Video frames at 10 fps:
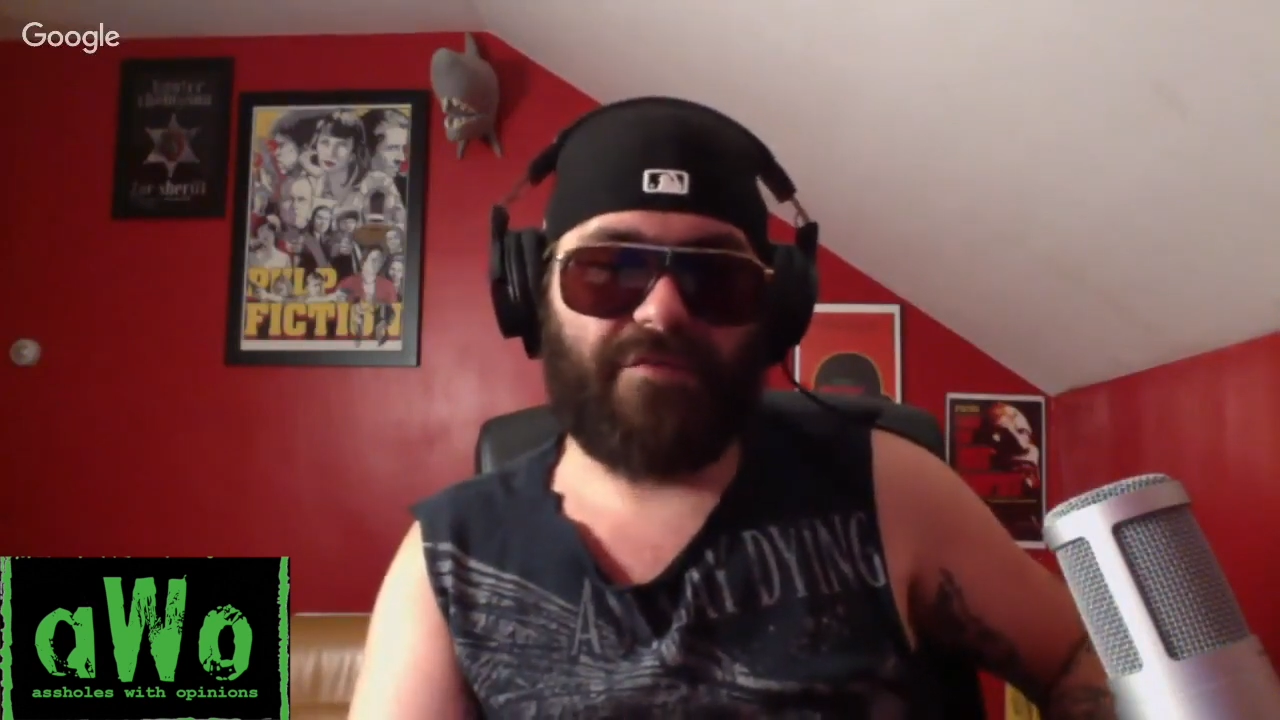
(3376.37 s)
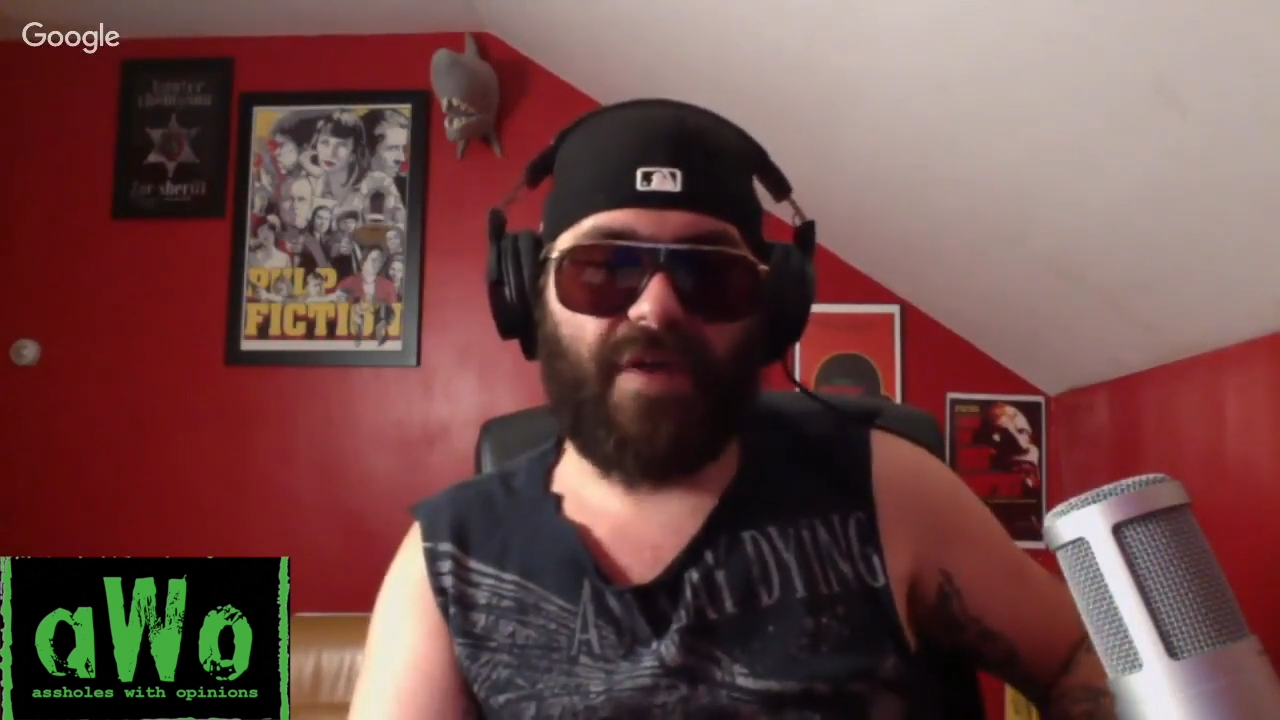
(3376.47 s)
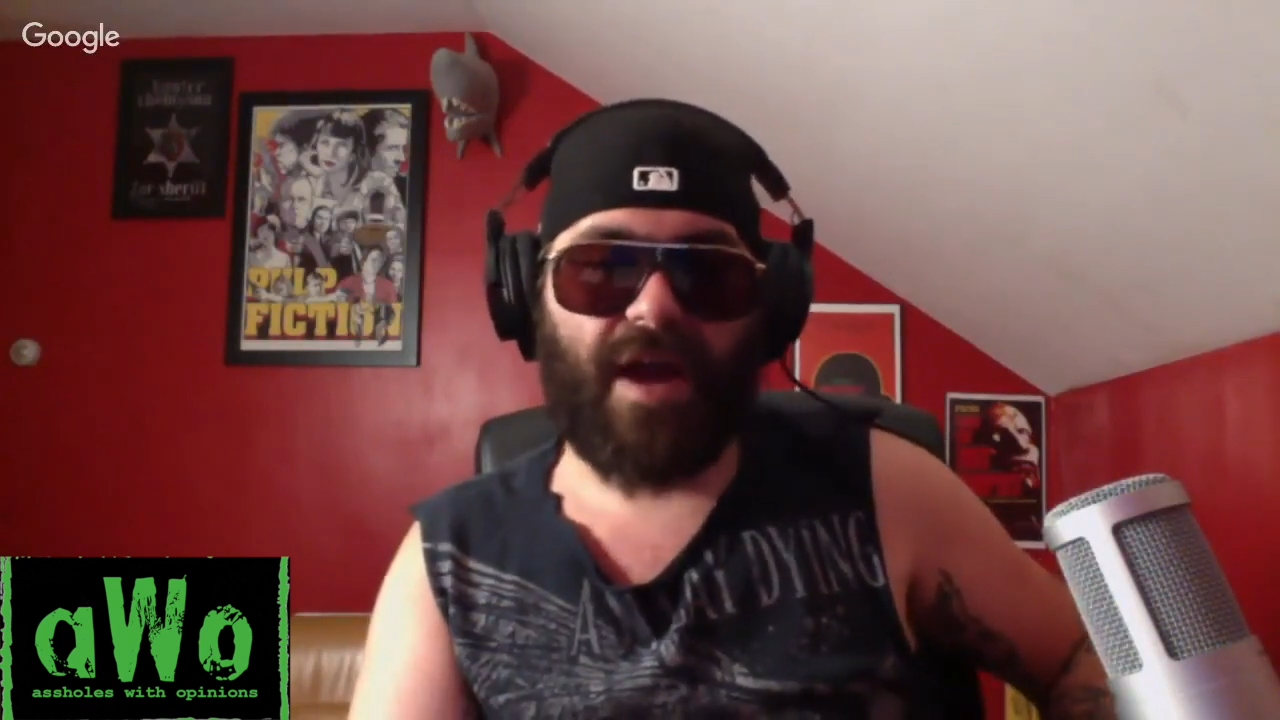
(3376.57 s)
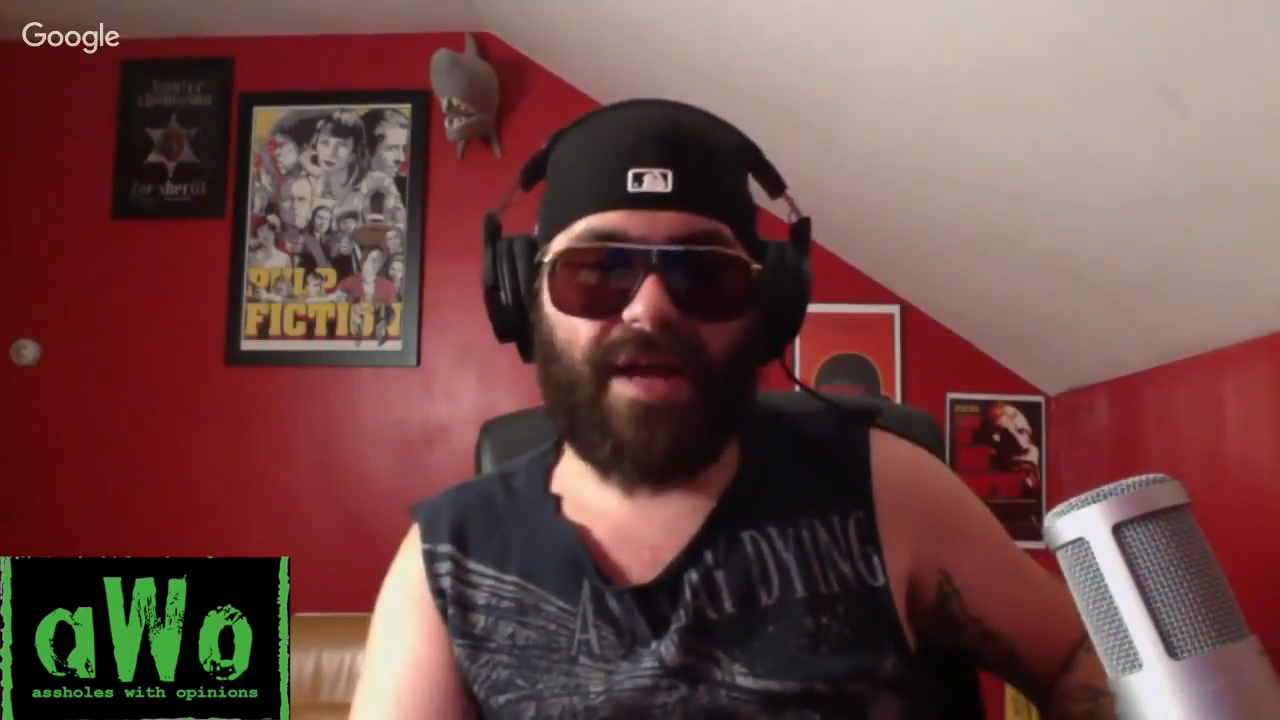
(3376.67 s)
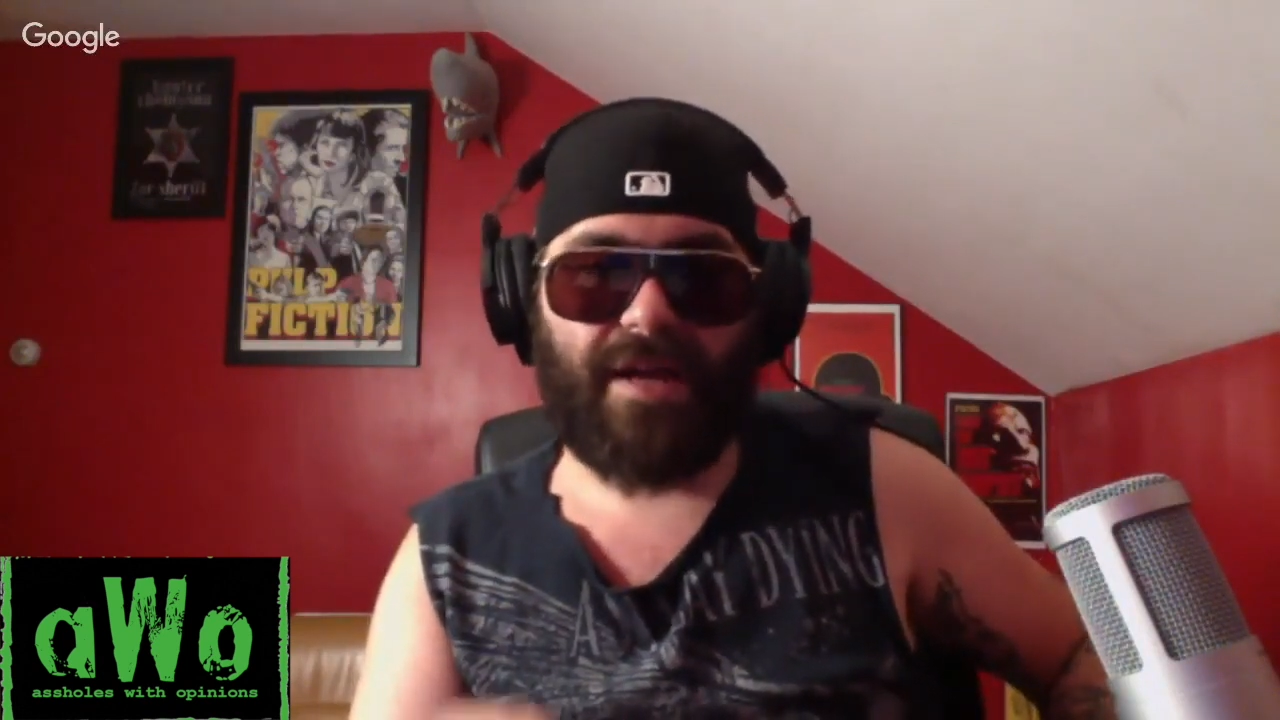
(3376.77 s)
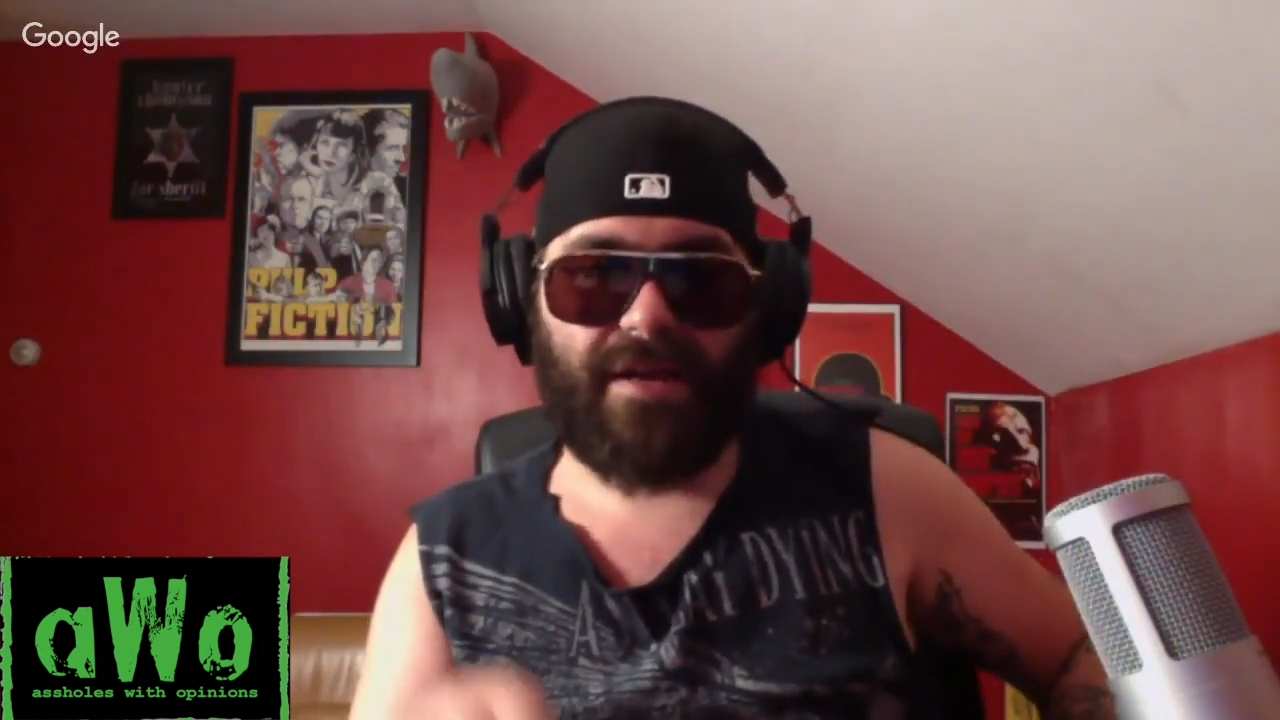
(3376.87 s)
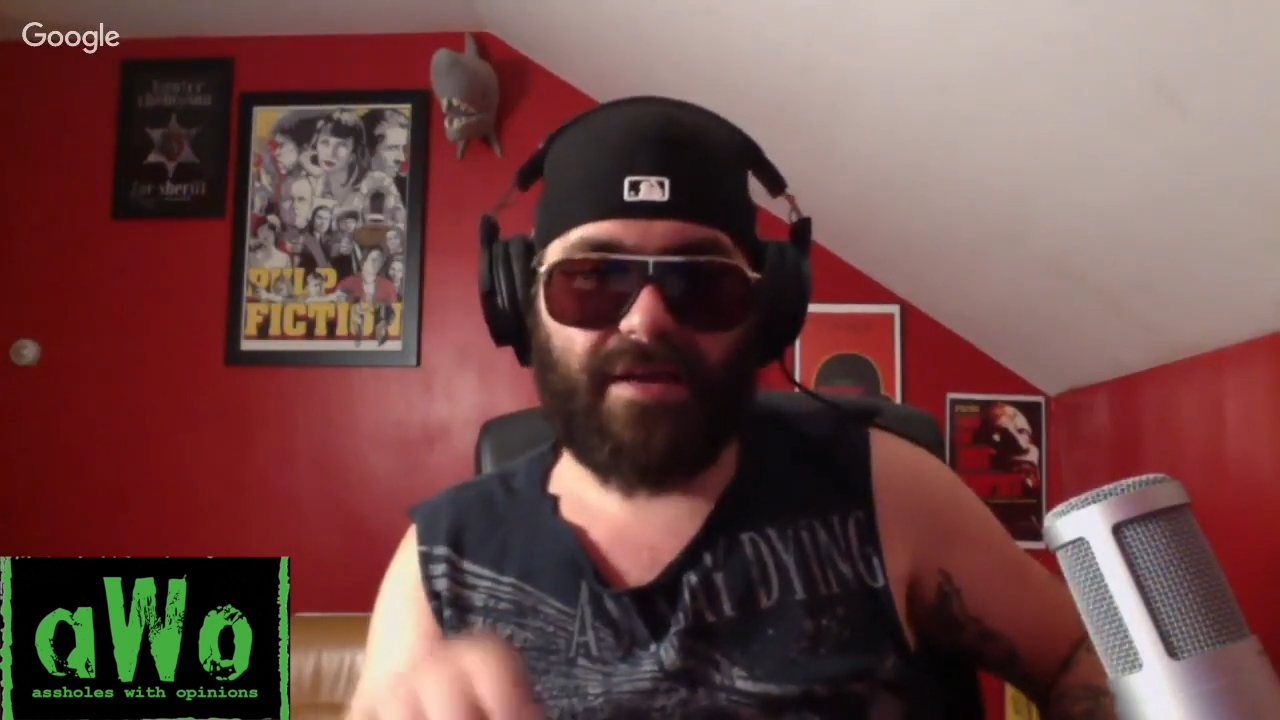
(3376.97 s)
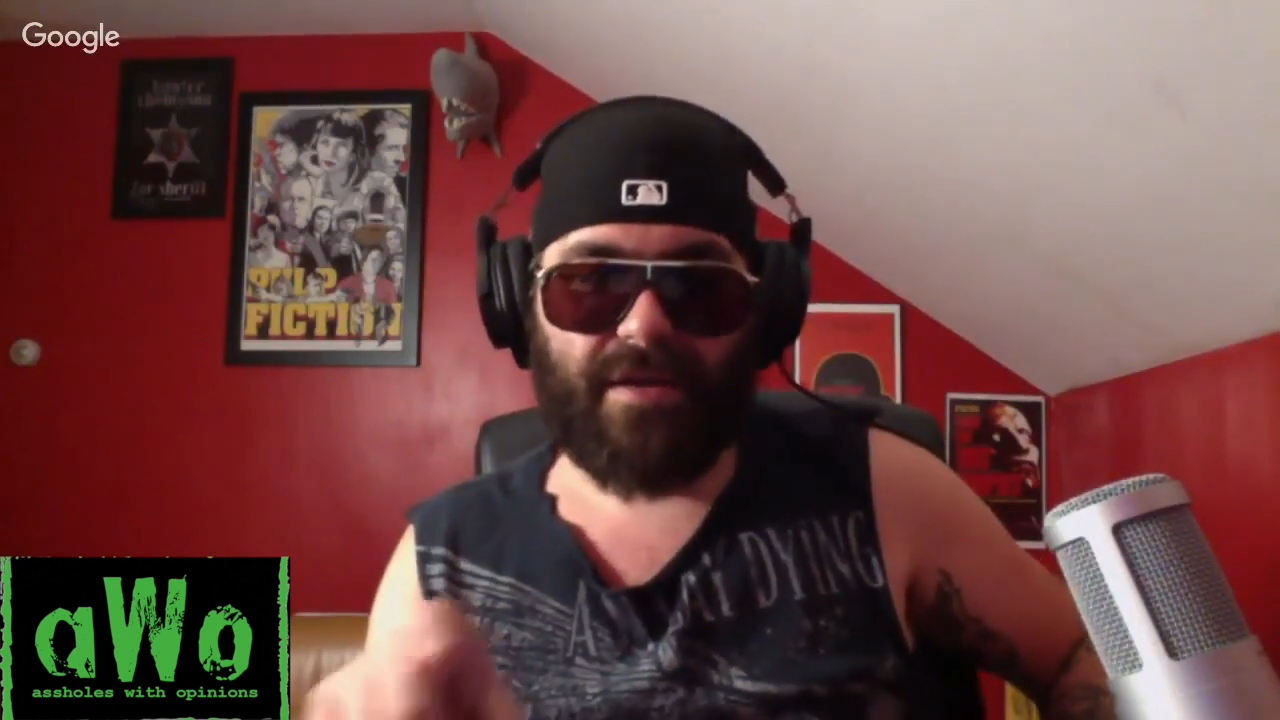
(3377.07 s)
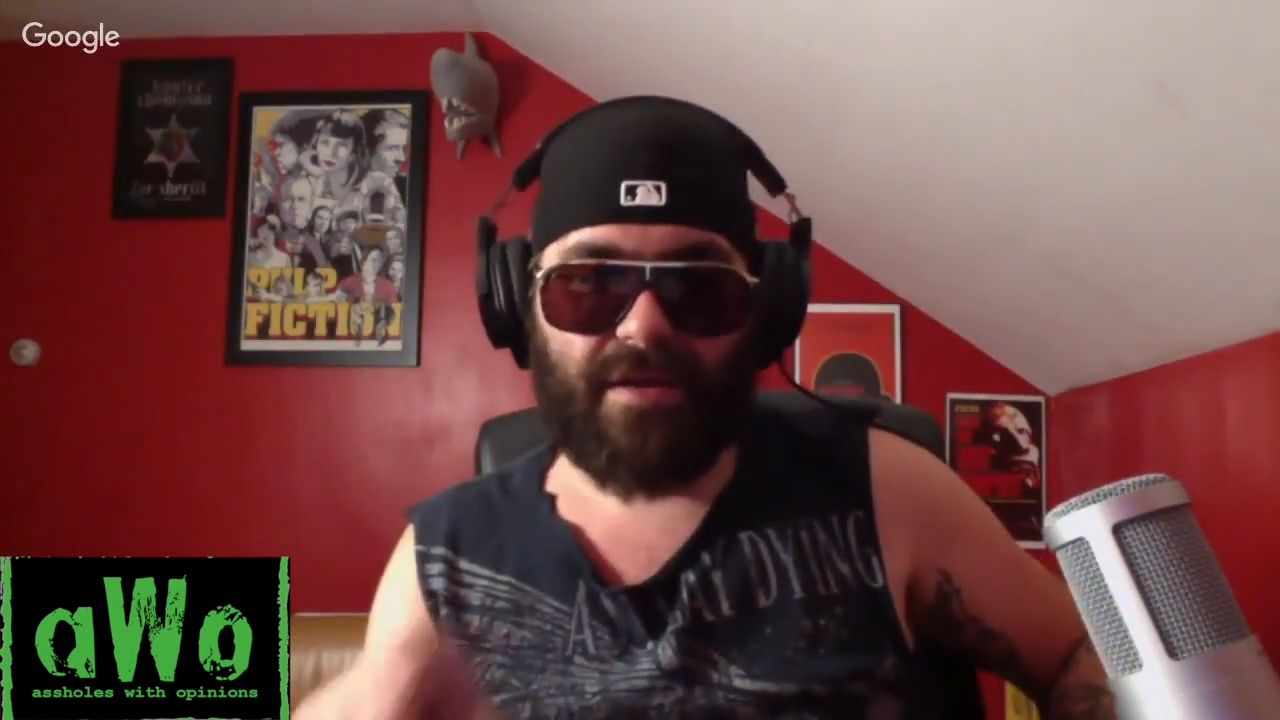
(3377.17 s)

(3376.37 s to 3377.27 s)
Friday.